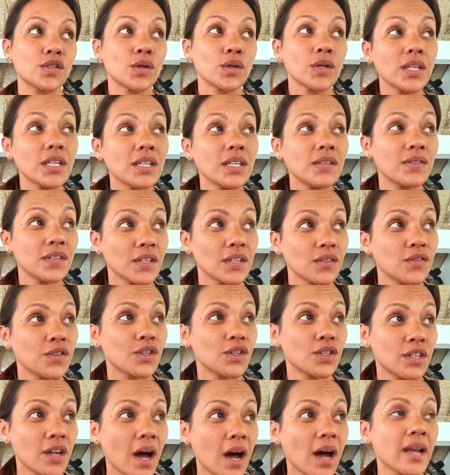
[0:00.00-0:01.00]
So even if
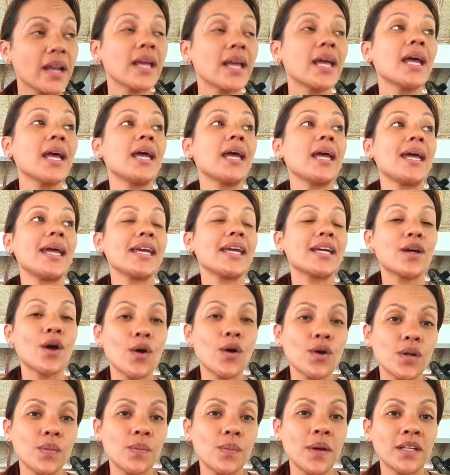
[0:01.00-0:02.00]
you're not a
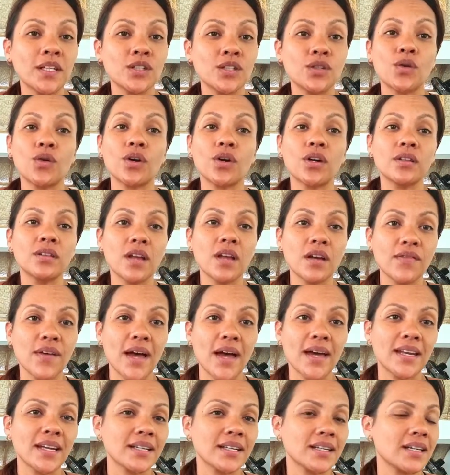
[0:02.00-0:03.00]
codependent or a love
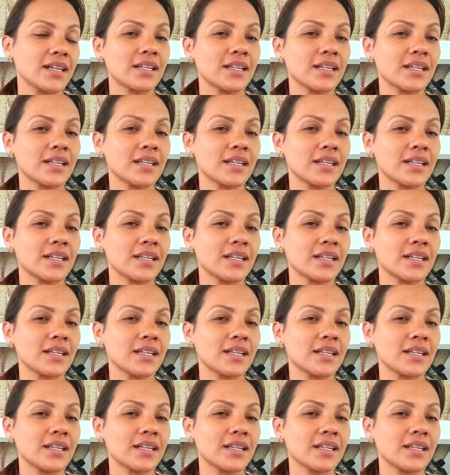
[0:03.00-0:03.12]
addict,